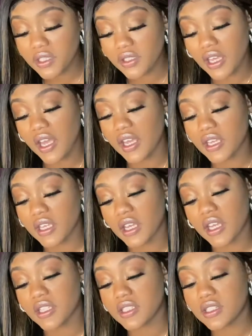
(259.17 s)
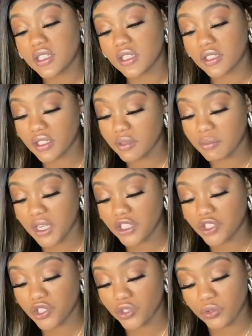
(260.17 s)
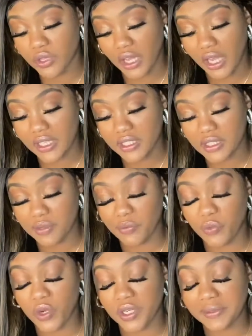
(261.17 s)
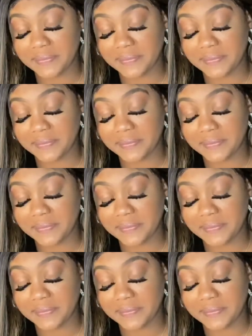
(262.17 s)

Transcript: that instantly makes you like someone.